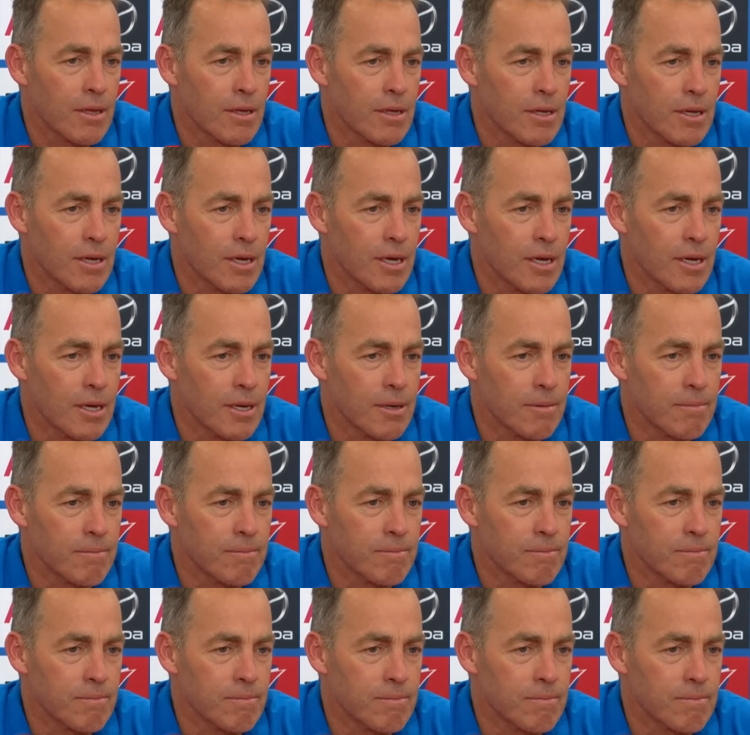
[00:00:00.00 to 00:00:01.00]

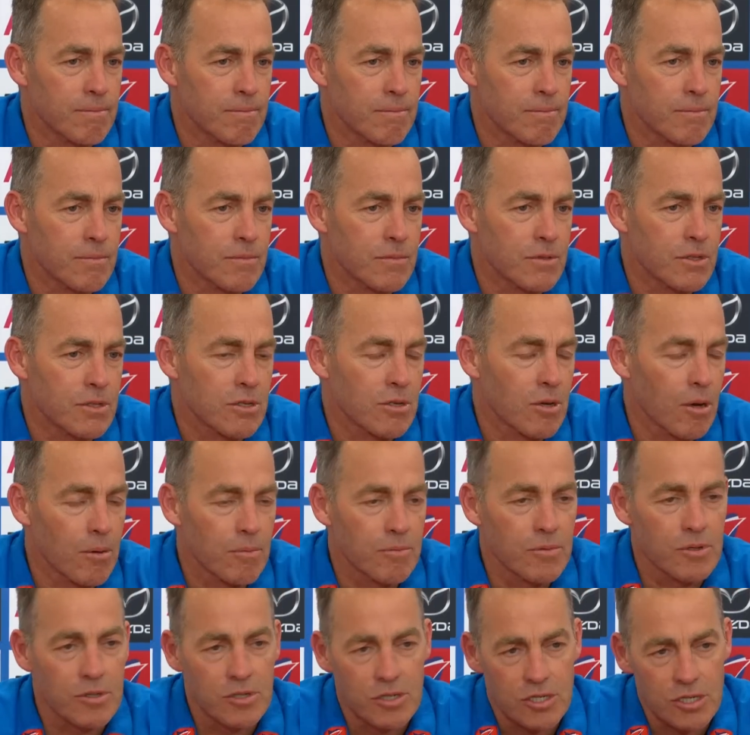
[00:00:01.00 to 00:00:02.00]
Comden,
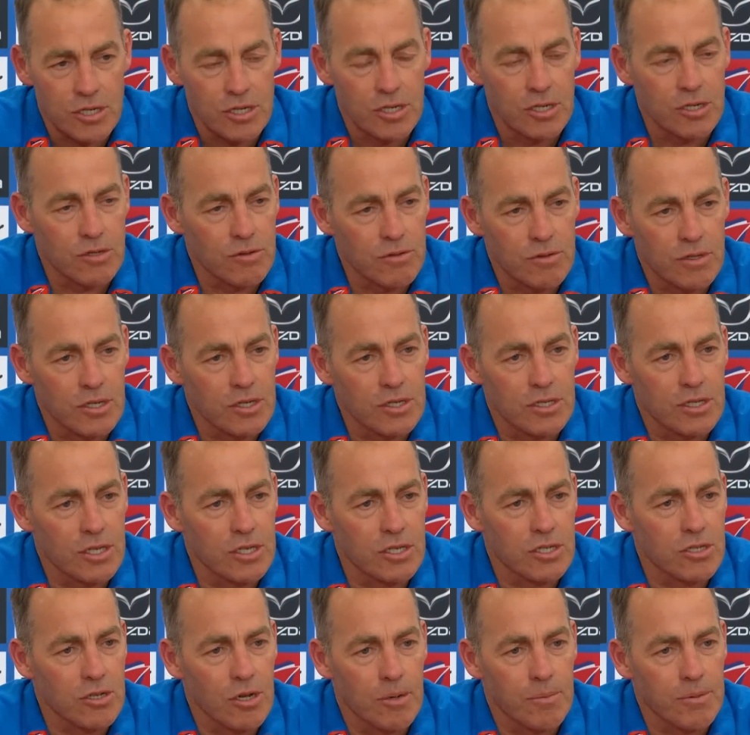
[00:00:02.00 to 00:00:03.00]
Sheasel,
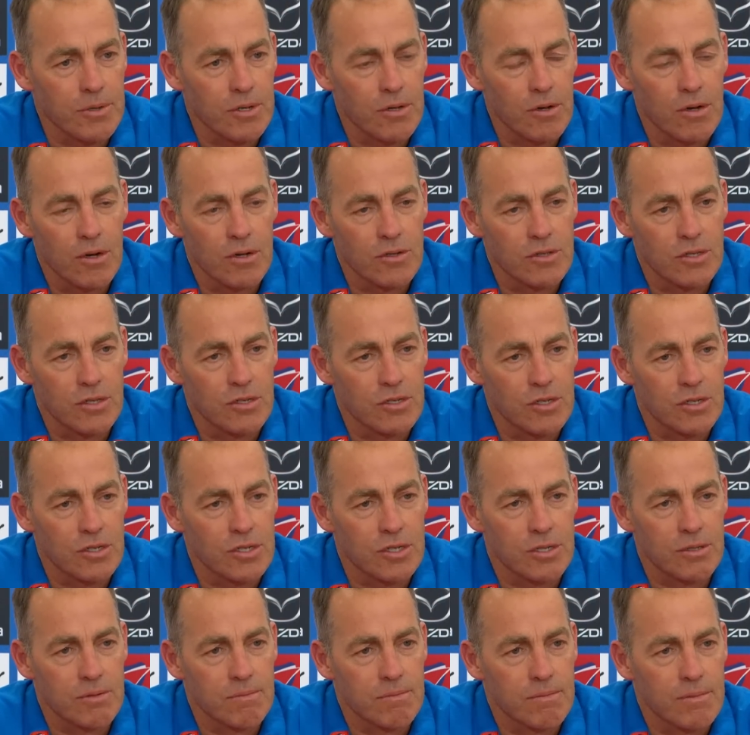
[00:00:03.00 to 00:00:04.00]
these type of guys, they're
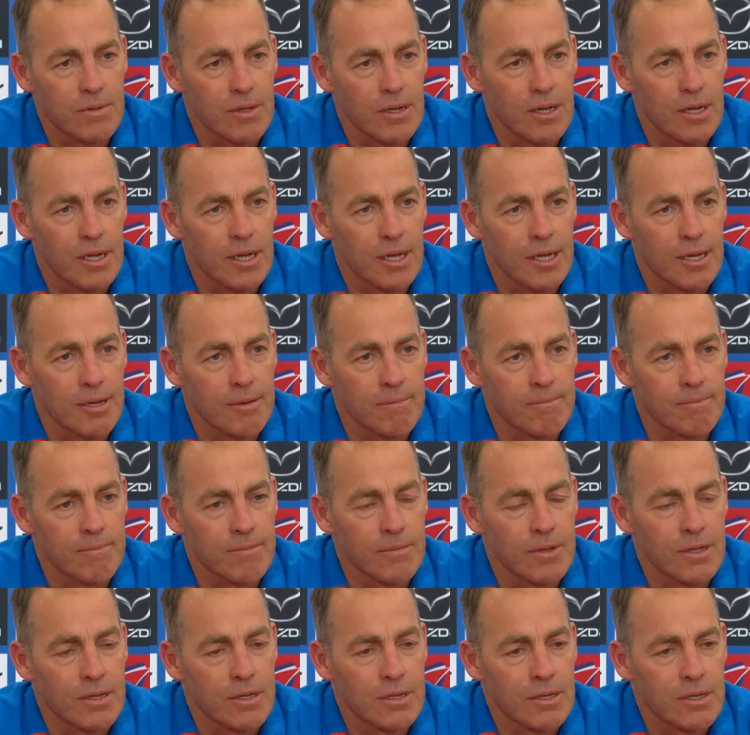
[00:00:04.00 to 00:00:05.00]
just finding
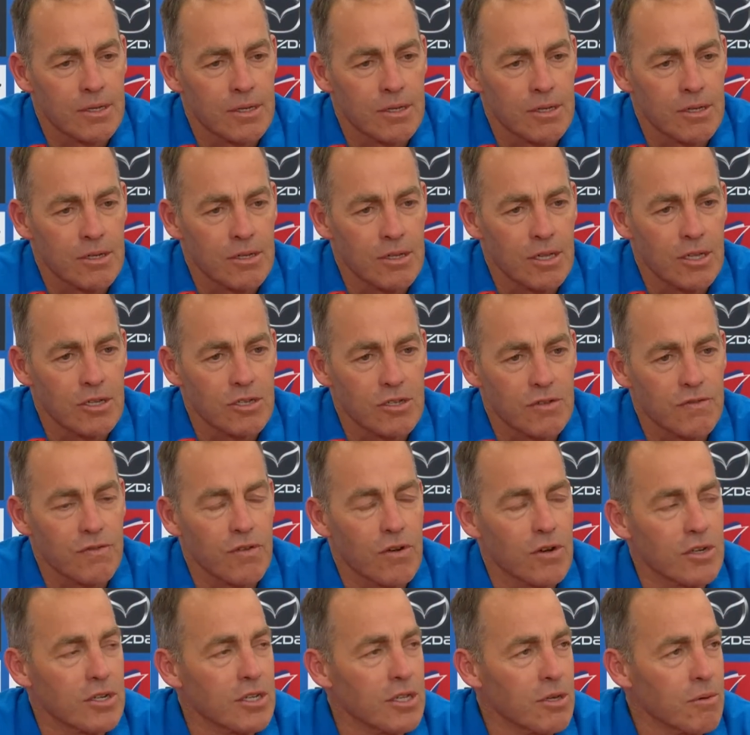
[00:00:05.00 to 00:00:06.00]

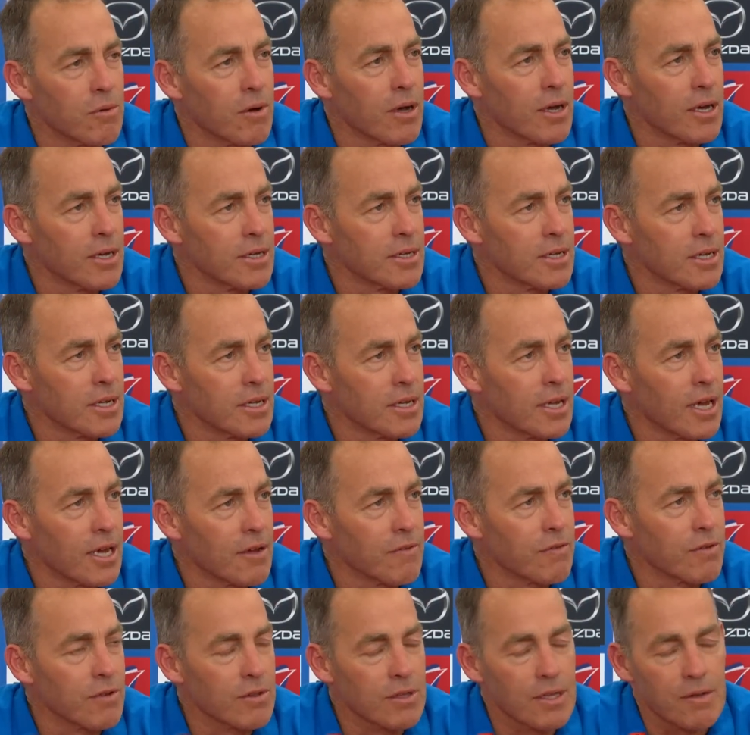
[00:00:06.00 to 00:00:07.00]
their way at
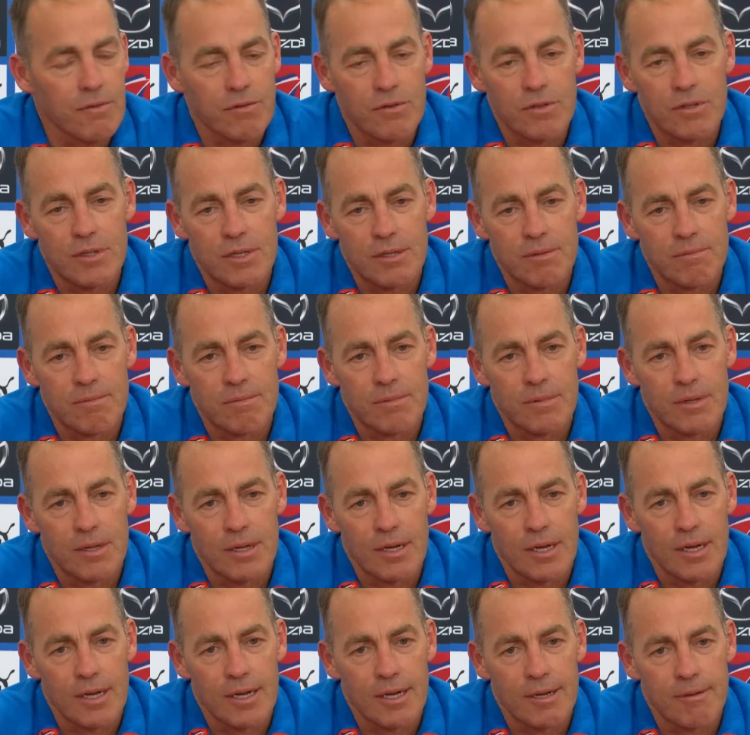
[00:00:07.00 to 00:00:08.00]
AFL level. And
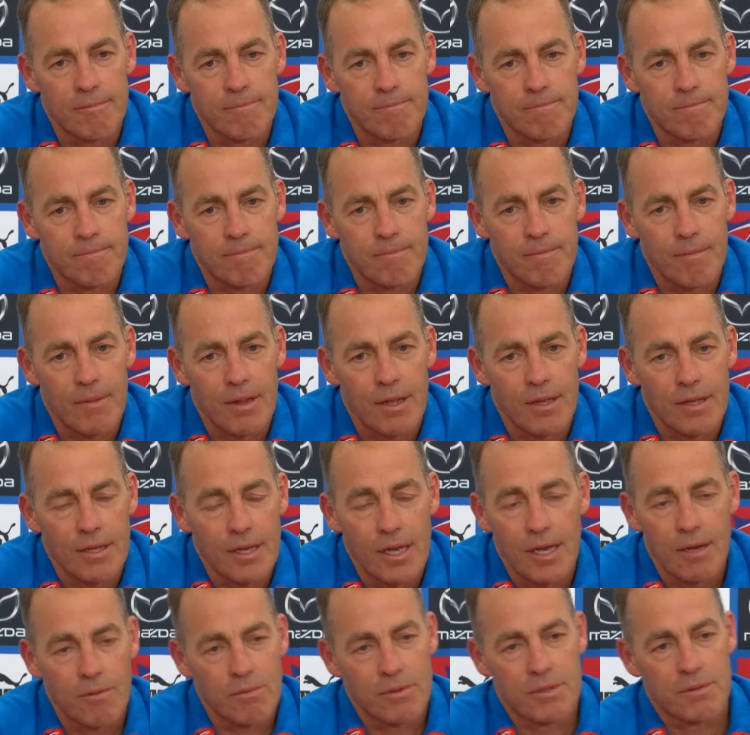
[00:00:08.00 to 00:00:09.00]

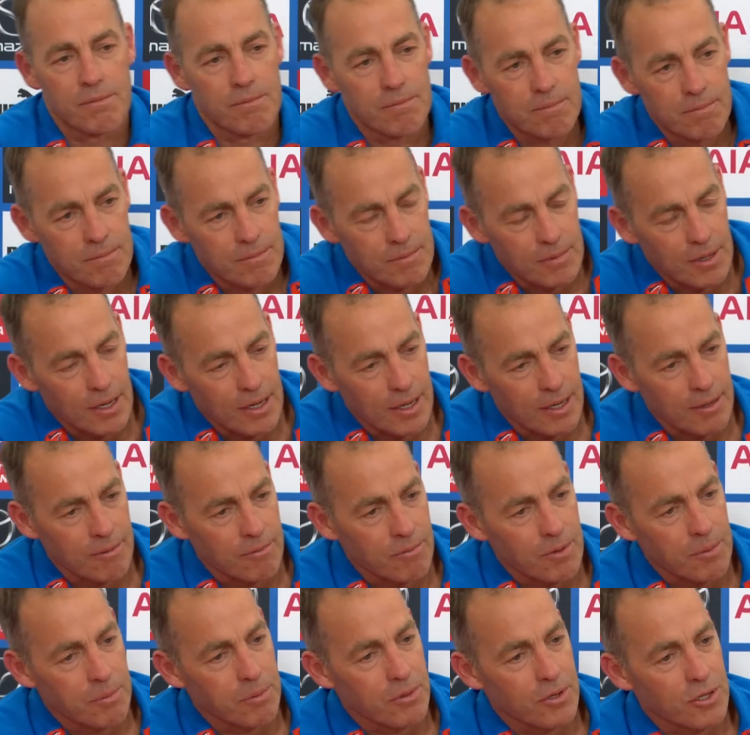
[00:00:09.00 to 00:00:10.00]
we're
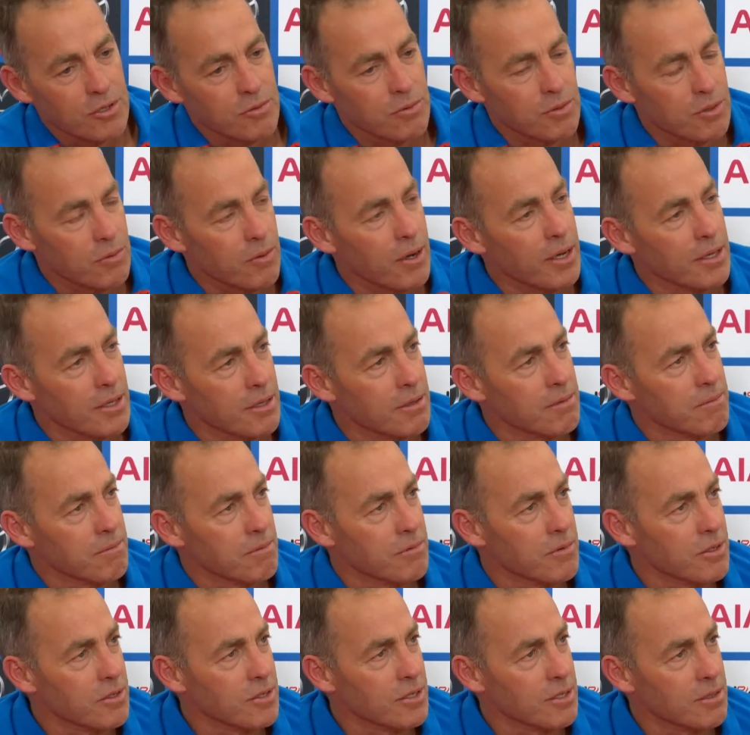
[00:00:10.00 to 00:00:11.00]
pleased with the way
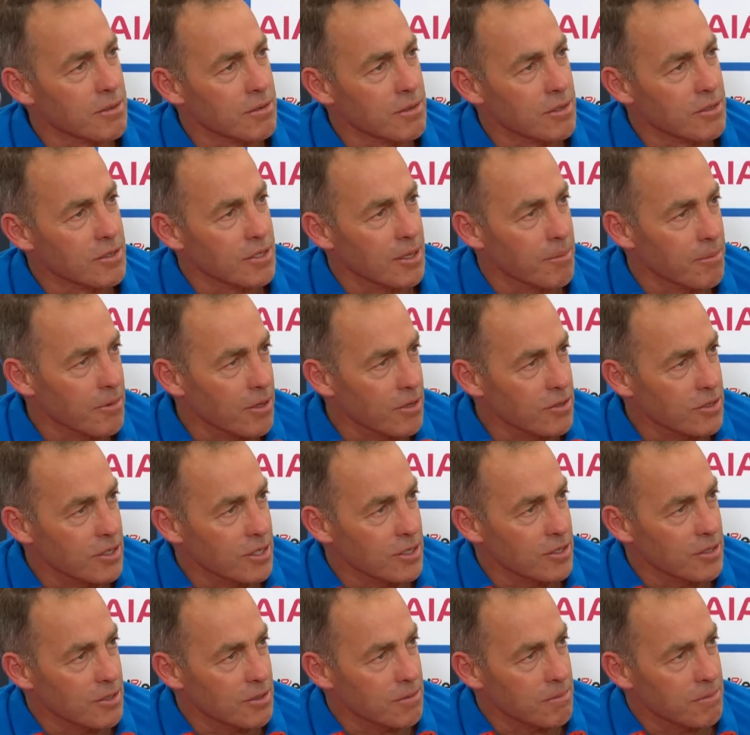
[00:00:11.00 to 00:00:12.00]
that some of those
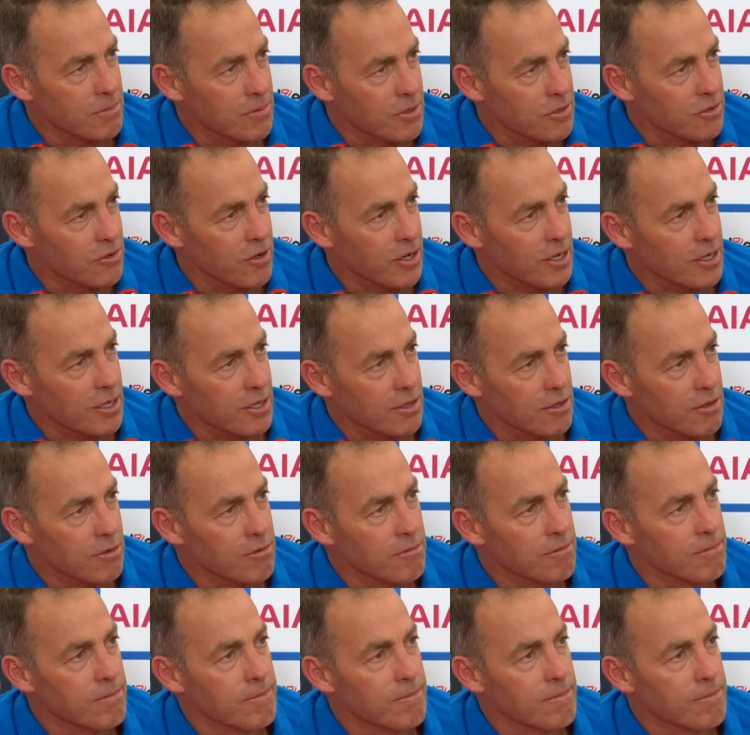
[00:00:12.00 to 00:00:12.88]
kids are tracking along.